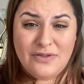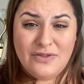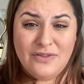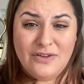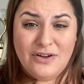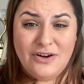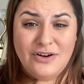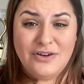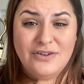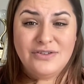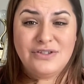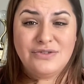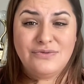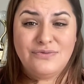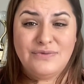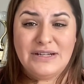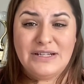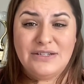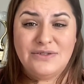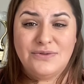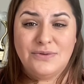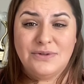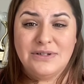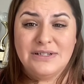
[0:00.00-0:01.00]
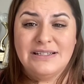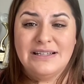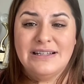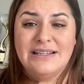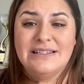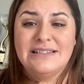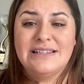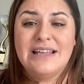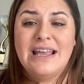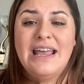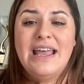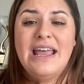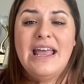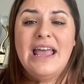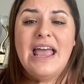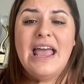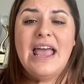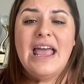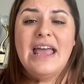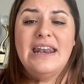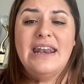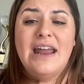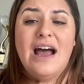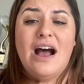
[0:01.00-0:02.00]
Earth's resources,
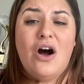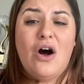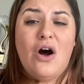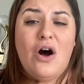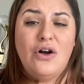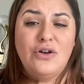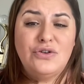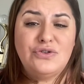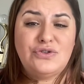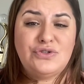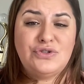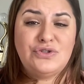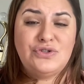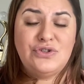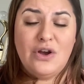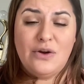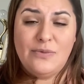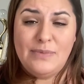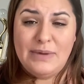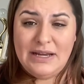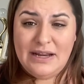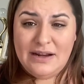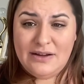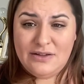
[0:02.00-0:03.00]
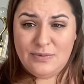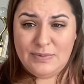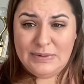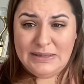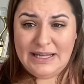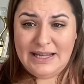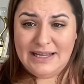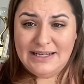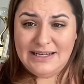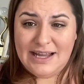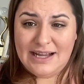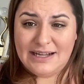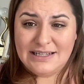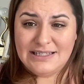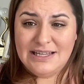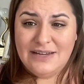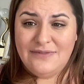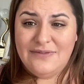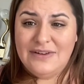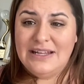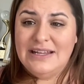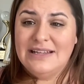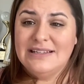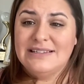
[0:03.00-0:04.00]
and so many other planned
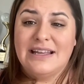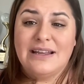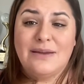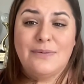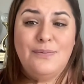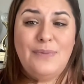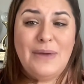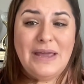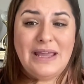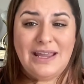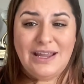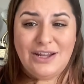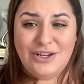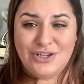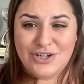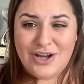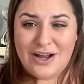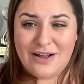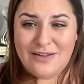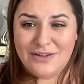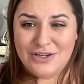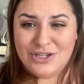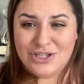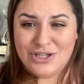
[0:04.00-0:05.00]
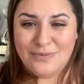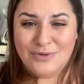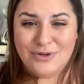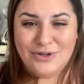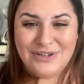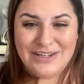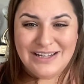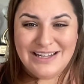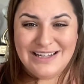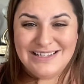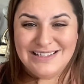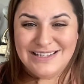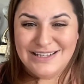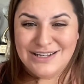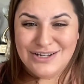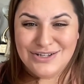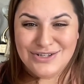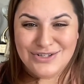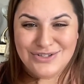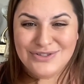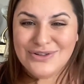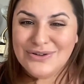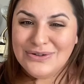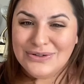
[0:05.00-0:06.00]
activities like baking chocolate chip cookies in the
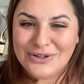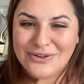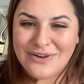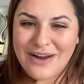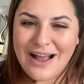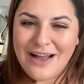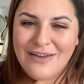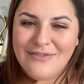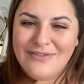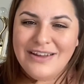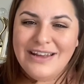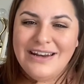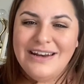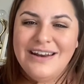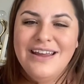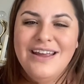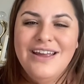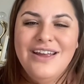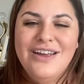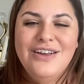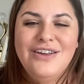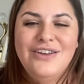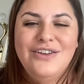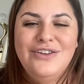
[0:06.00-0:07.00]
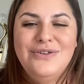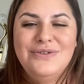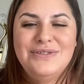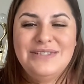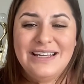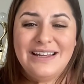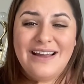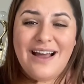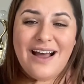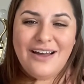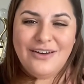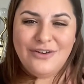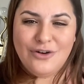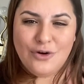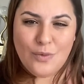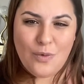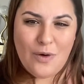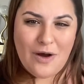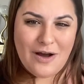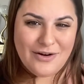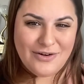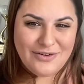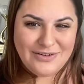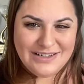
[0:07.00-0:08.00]
solar oven, using
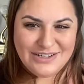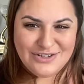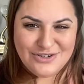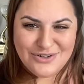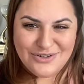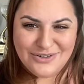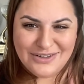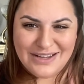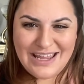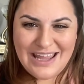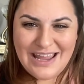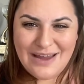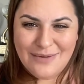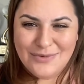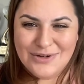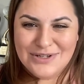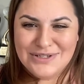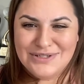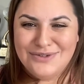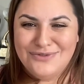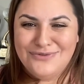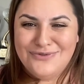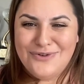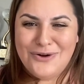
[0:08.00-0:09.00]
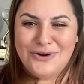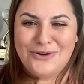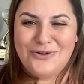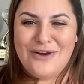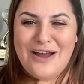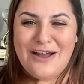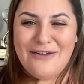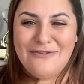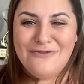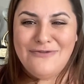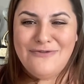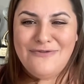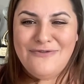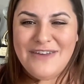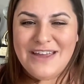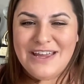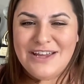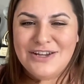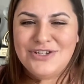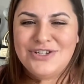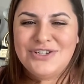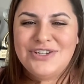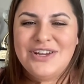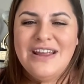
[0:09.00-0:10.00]
underwater digital cameras to photograph
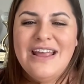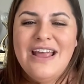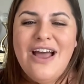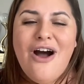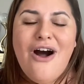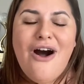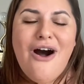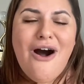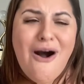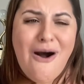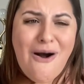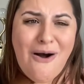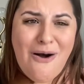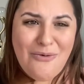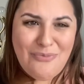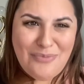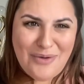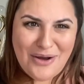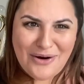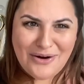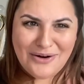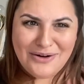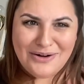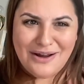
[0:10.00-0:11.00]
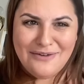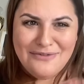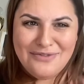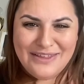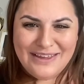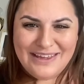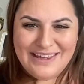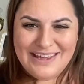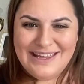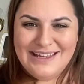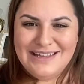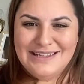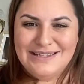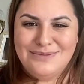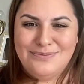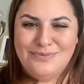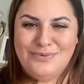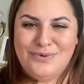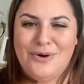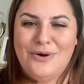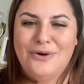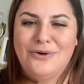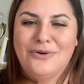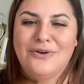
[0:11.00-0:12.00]
fish, all part of the kids
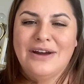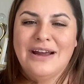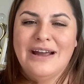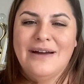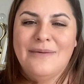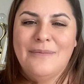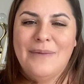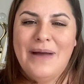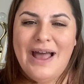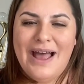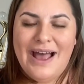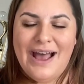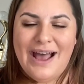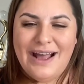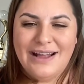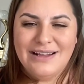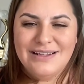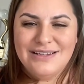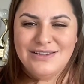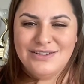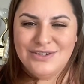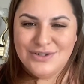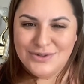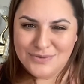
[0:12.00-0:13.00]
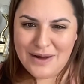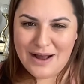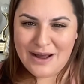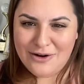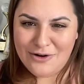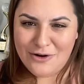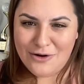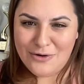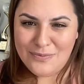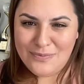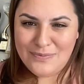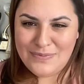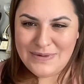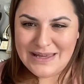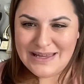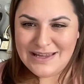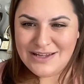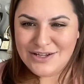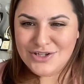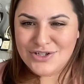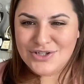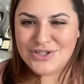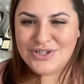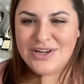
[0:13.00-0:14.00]
program at Dorado
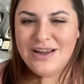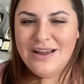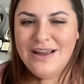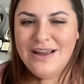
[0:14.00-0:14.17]
Beach.